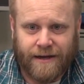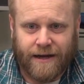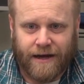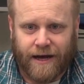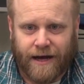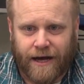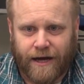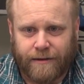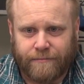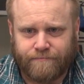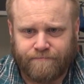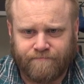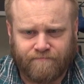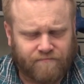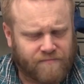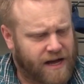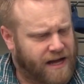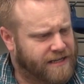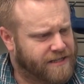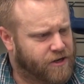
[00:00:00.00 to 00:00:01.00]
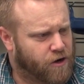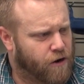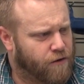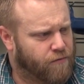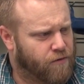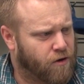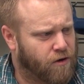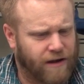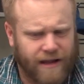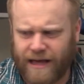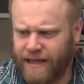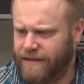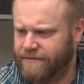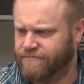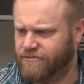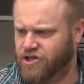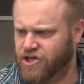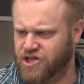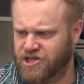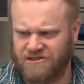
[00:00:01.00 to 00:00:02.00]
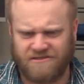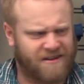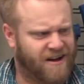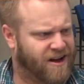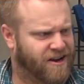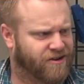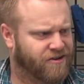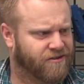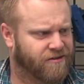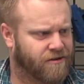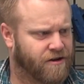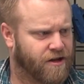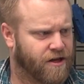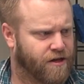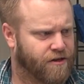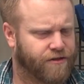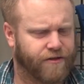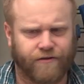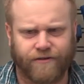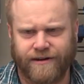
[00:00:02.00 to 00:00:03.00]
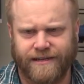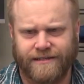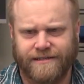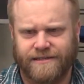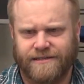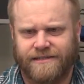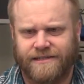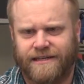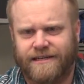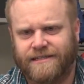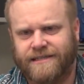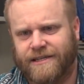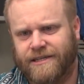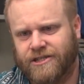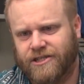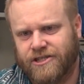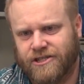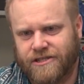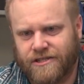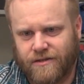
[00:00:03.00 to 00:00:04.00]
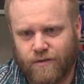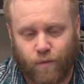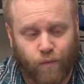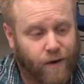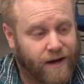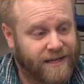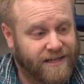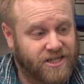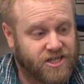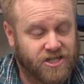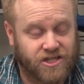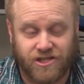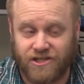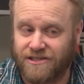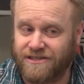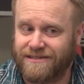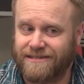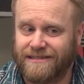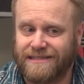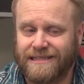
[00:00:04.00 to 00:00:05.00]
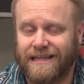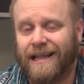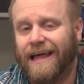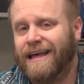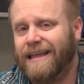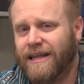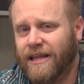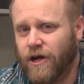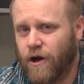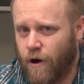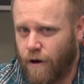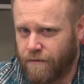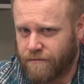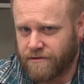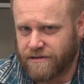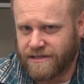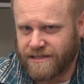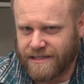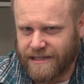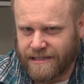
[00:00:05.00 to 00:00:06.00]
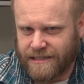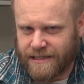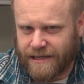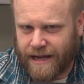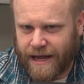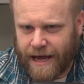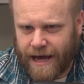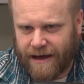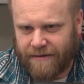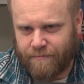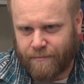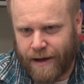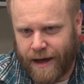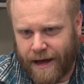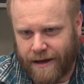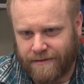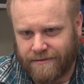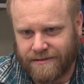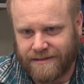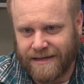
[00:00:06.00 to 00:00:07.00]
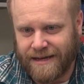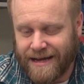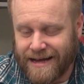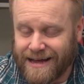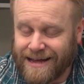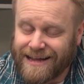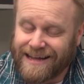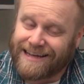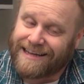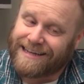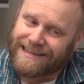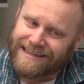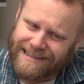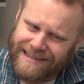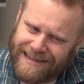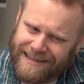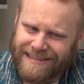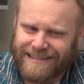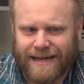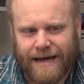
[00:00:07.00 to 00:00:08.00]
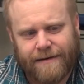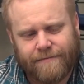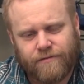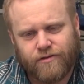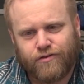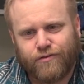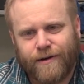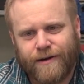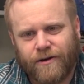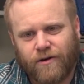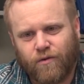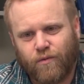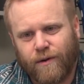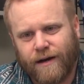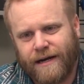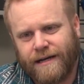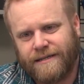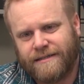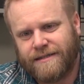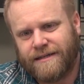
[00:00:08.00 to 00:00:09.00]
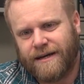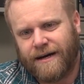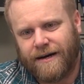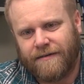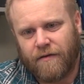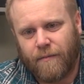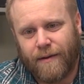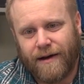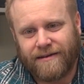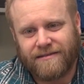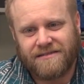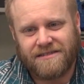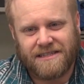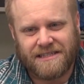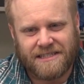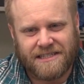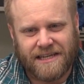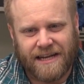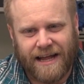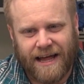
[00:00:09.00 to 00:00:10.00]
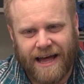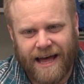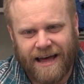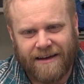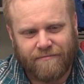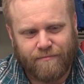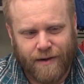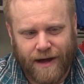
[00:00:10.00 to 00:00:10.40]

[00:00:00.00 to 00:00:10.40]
Has an overall length of just under 36 inches, weighs just slightly over 6.5 pounds. It does have a trigger weight of about 6.5